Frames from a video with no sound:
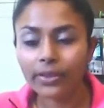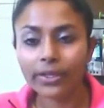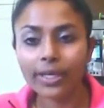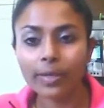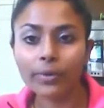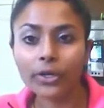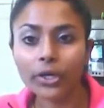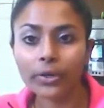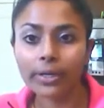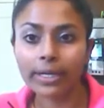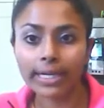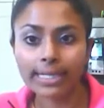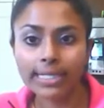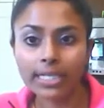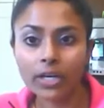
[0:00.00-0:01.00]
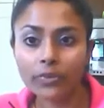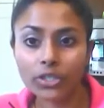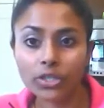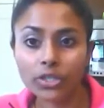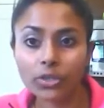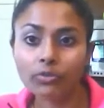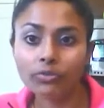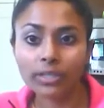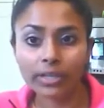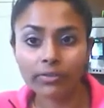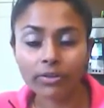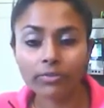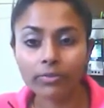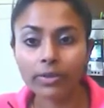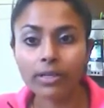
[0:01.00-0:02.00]
The keema curry itself is so
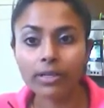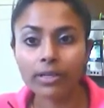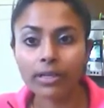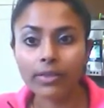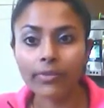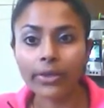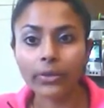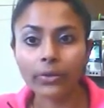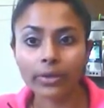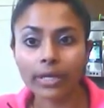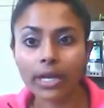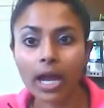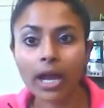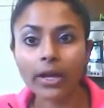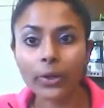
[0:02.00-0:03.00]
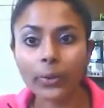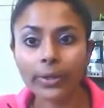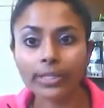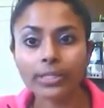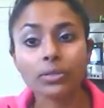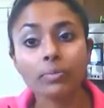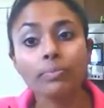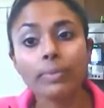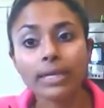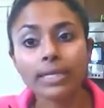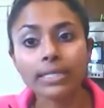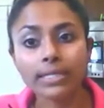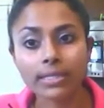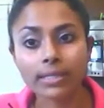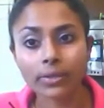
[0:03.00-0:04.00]
flavorful that you're not going to
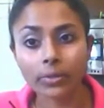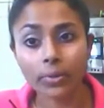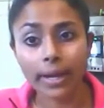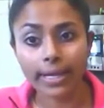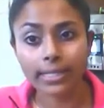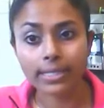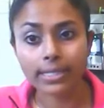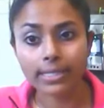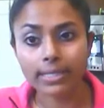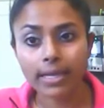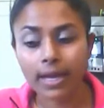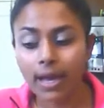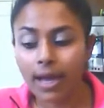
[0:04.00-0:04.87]
miss the rice.